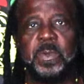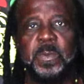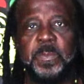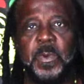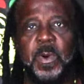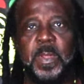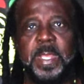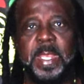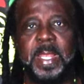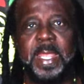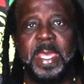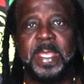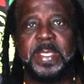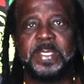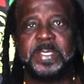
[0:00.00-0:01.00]
good morning,
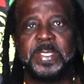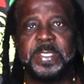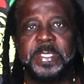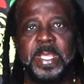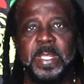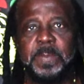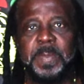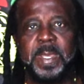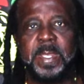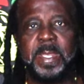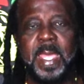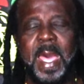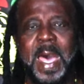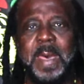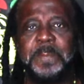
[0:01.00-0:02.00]
ladies and gentlemen.
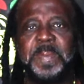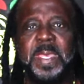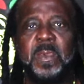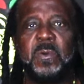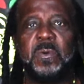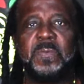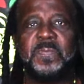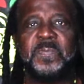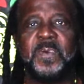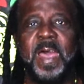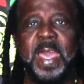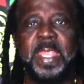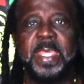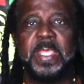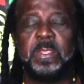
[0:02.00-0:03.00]
Happy Good
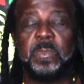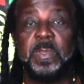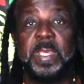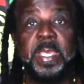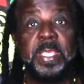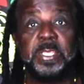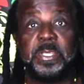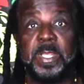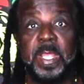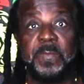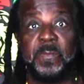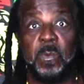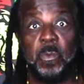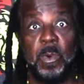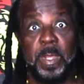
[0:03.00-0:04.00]
Friday to each and
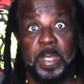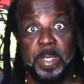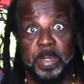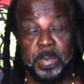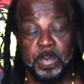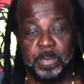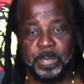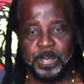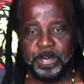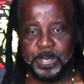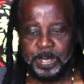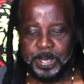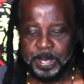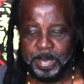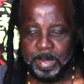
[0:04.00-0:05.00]
every one of you.
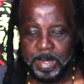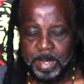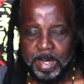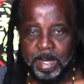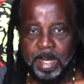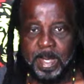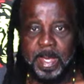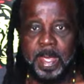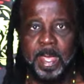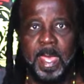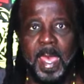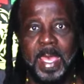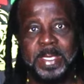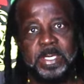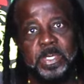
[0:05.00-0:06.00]

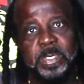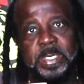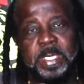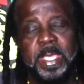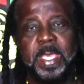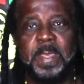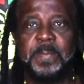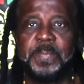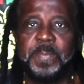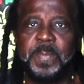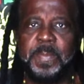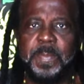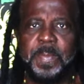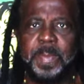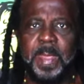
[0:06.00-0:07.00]
As you see,
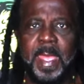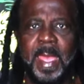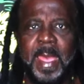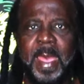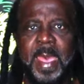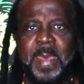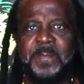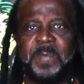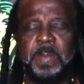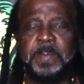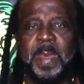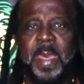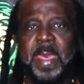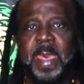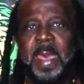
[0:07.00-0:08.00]
I have in
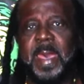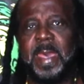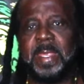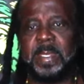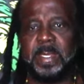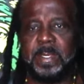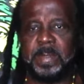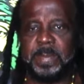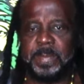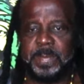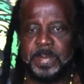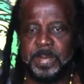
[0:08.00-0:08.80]
my hand